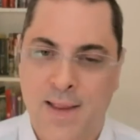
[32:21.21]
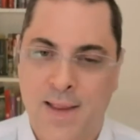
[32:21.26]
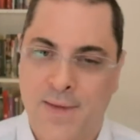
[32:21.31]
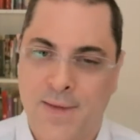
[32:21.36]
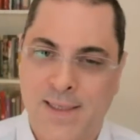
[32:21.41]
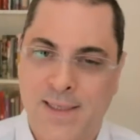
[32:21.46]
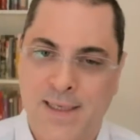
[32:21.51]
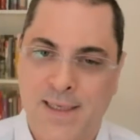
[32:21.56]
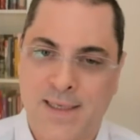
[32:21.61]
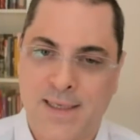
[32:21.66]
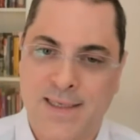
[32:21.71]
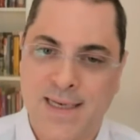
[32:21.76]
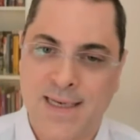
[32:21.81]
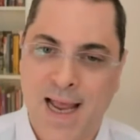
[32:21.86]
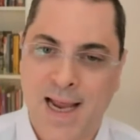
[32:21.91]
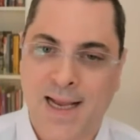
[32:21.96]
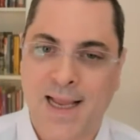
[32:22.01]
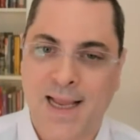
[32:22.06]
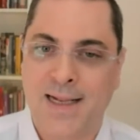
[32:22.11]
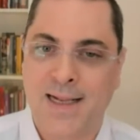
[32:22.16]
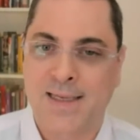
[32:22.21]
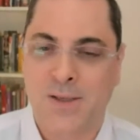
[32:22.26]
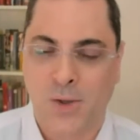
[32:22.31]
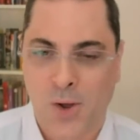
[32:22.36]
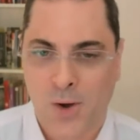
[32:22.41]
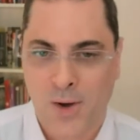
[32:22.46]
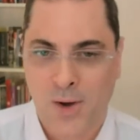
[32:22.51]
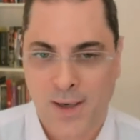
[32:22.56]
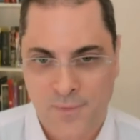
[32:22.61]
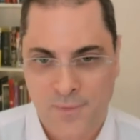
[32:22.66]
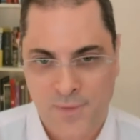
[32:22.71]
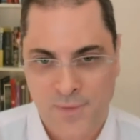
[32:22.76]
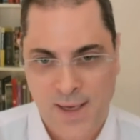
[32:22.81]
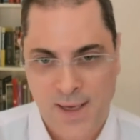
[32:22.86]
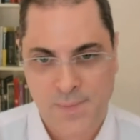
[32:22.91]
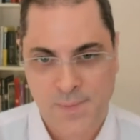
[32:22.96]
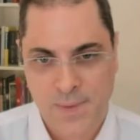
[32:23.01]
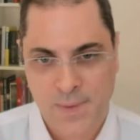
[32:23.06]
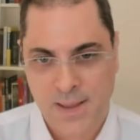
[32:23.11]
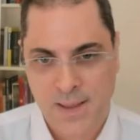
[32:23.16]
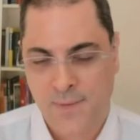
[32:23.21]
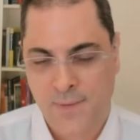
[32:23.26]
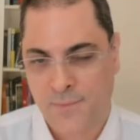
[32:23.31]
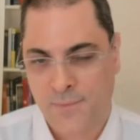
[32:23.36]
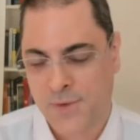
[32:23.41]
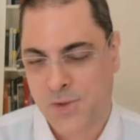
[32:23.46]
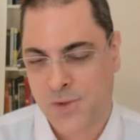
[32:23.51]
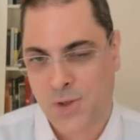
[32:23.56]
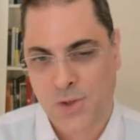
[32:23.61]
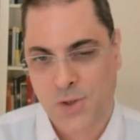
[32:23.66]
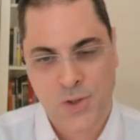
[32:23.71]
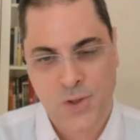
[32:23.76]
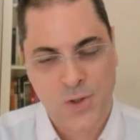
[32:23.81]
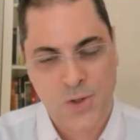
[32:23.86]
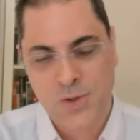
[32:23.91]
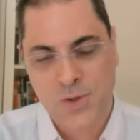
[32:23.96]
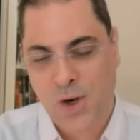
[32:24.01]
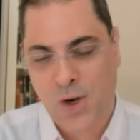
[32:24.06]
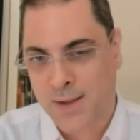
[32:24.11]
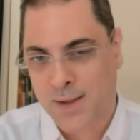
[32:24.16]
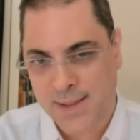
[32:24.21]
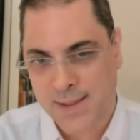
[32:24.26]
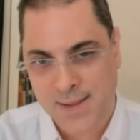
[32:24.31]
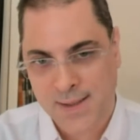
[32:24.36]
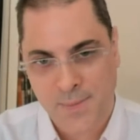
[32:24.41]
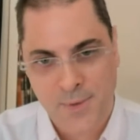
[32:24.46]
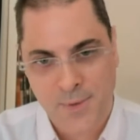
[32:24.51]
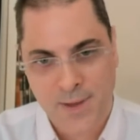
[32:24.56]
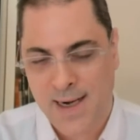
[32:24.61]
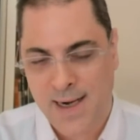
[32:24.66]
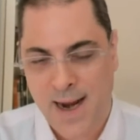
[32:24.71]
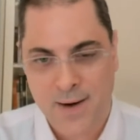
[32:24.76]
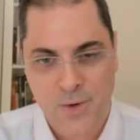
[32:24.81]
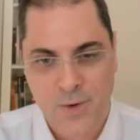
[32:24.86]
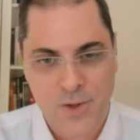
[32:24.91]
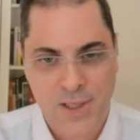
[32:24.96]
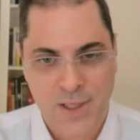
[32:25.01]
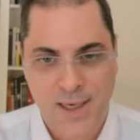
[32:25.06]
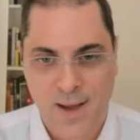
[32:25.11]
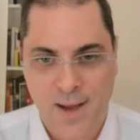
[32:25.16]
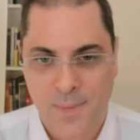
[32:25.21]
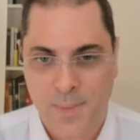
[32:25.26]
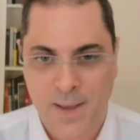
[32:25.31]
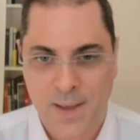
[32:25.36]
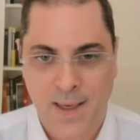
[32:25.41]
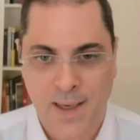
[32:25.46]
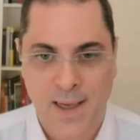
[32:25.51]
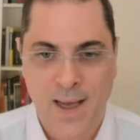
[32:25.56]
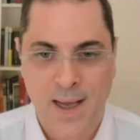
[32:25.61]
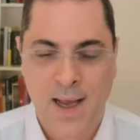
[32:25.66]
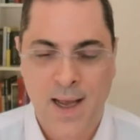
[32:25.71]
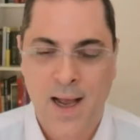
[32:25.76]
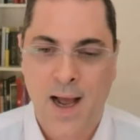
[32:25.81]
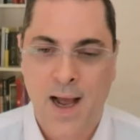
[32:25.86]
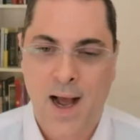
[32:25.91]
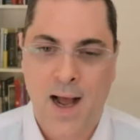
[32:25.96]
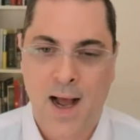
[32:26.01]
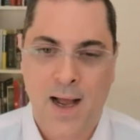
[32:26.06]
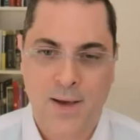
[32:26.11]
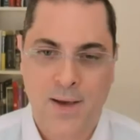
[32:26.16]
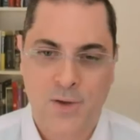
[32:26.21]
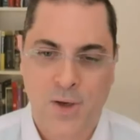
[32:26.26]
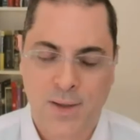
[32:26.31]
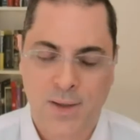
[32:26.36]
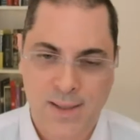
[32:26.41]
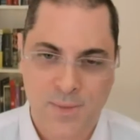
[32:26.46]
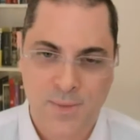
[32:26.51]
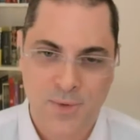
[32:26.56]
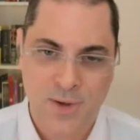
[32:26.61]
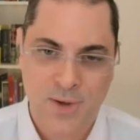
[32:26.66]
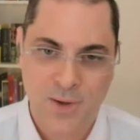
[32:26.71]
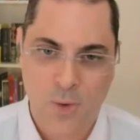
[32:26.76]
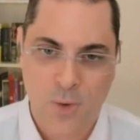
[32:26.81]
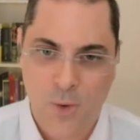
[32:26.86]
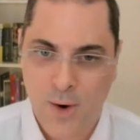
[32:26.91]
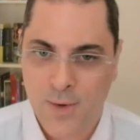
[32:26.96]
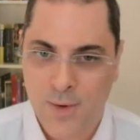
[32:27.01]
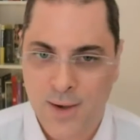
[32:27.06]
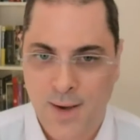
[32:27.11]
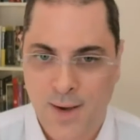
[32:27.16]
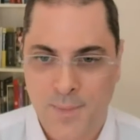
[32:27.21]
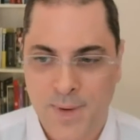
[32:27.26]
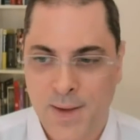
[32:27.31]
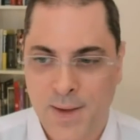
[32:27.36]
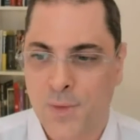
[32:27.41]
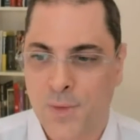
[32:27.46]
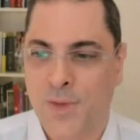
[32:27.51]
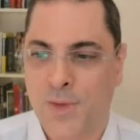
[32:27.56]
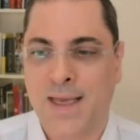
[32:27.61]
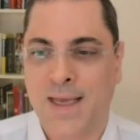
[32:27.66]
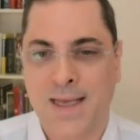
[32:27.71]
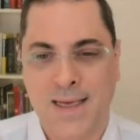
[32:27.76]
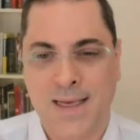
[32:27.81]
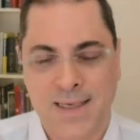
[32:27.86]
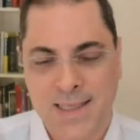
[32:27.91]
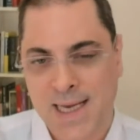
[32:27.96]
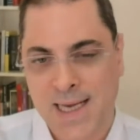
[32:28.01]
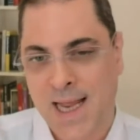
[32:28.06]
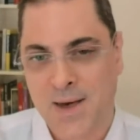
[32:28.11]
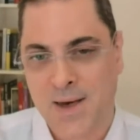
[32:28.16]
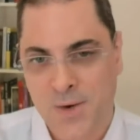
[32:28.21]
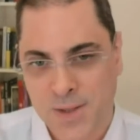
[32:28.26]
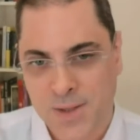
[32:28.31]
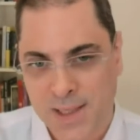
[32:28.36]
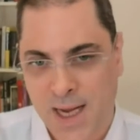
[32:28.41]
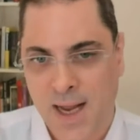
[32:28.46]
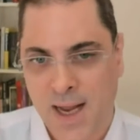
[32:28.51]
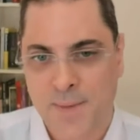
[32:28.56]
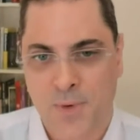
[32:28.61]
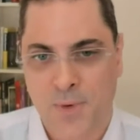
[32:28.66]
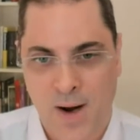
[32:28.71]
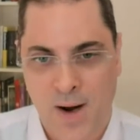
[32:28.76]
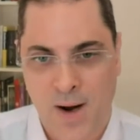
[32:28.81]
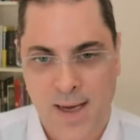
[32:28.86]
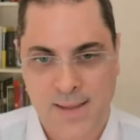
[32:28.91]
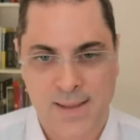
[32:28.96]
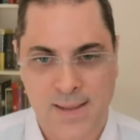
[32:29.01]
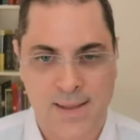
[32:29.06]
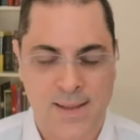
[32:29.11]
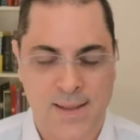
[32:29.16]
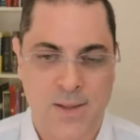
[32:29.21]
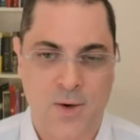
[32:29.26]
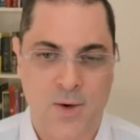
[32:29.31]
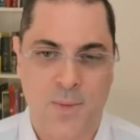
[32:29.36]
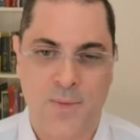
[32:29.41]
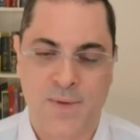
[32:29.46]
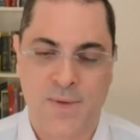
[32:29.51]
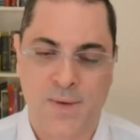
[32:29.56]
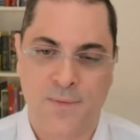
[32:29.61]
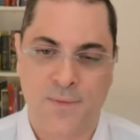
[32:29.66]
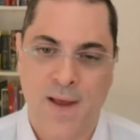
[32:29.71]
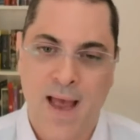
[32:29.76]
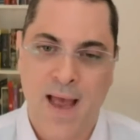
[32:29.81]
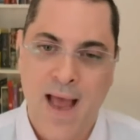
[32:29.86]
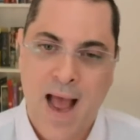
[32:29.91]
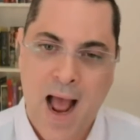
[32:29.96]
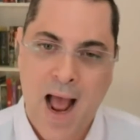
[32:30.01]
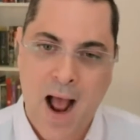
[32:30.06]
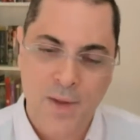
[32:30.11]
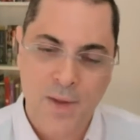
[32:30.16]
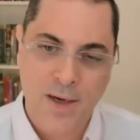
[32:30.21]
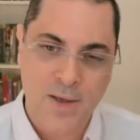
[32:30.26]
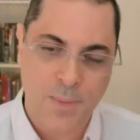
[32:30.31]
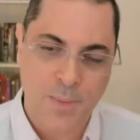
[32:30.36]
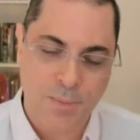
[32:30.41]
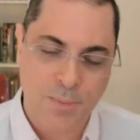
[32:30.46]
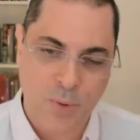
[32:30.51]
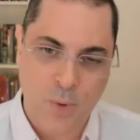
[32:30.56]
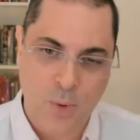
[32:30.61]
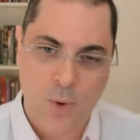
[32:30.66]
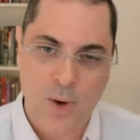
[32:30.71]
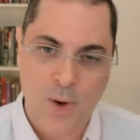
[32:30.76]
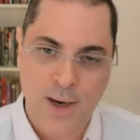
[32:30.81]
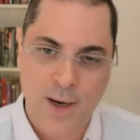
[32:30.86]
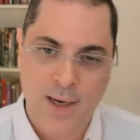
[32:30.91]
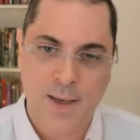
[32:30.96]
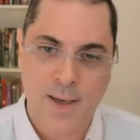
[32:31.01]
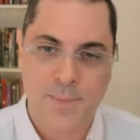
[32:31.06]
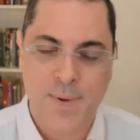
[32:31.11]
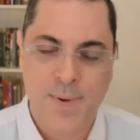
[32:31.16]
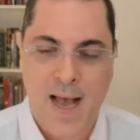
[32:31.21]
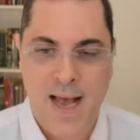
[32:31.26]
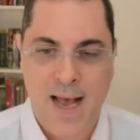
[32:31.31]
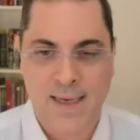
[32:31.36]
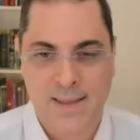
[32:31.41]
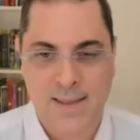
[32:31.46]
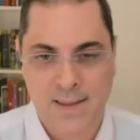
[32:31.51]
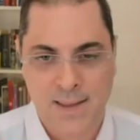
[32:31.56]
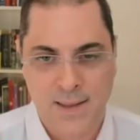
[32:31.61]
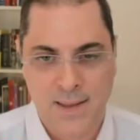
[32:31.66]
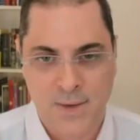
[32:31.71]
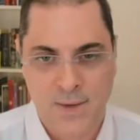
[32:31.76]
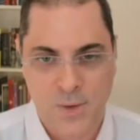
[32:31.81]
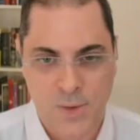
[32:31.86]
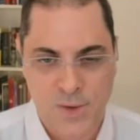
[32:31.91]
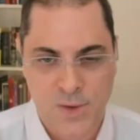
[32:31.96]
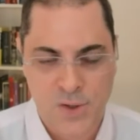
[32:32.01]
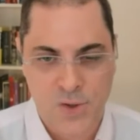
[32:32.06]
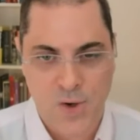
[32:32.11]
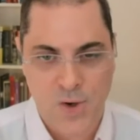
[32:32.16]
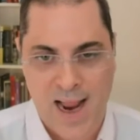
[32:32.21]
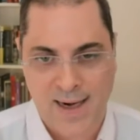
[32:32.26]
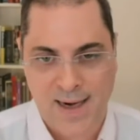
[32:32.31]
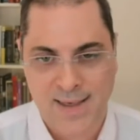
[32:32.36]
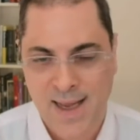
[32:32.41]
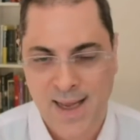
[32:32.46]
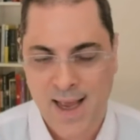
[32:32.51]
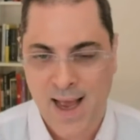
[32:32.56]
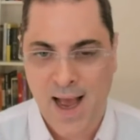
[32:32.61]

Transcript: This is decades long investment in infrastructure. You talk to someone at an energy company, uh, you talk to someone at an oil company, they're thinking in 10 year time horizons in terms of how they deploy capacity to extract.